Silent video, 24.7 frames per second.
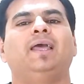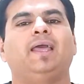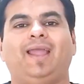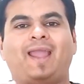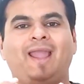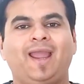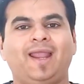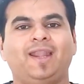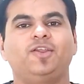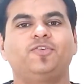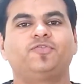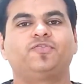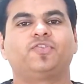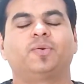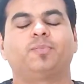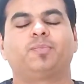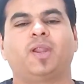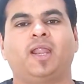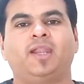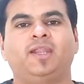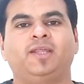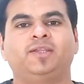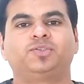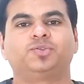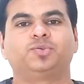And if you're
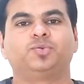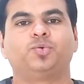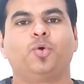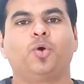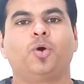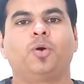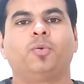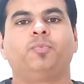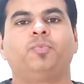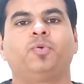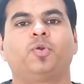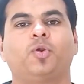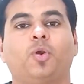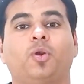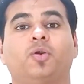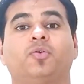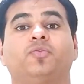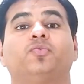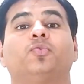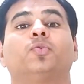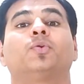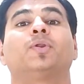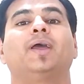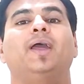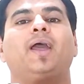planning to go abroad
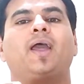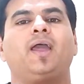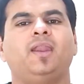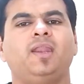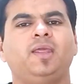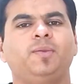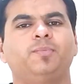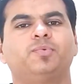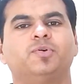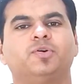for any